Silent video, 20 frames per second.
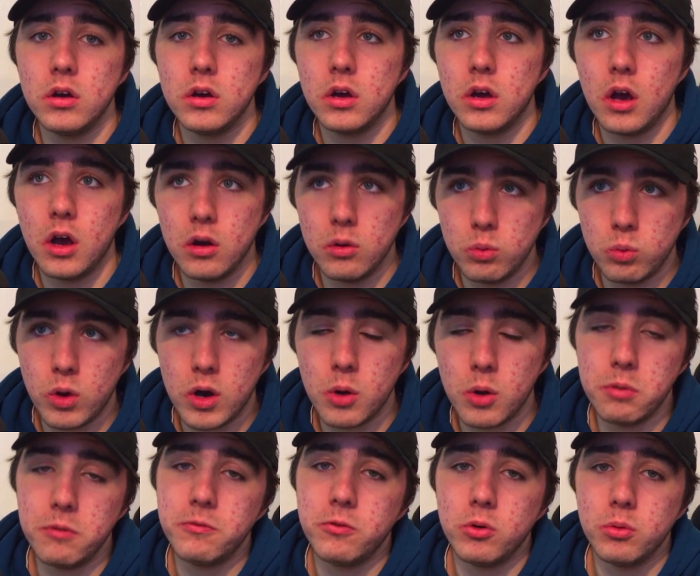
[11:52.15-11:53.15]
a
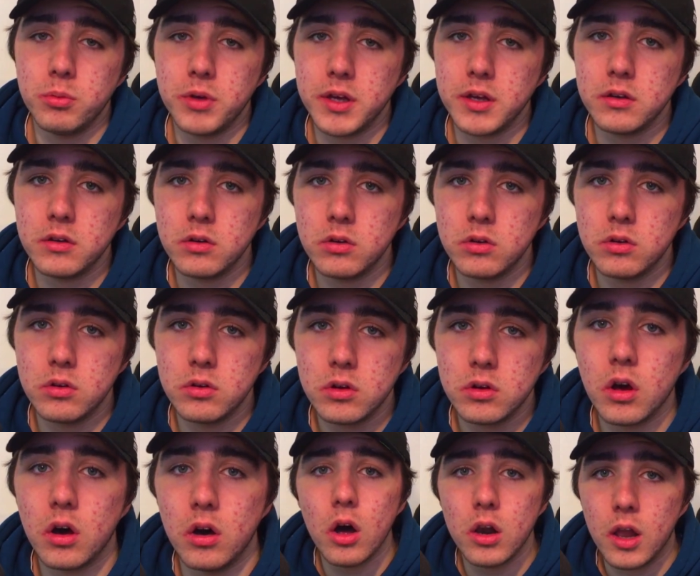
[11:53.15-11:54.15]
well-performing
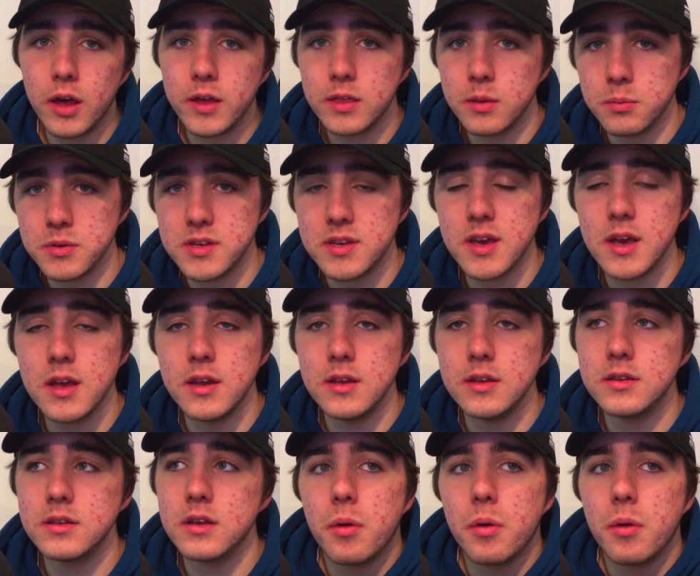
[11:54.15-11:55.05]
car like the Mercedes.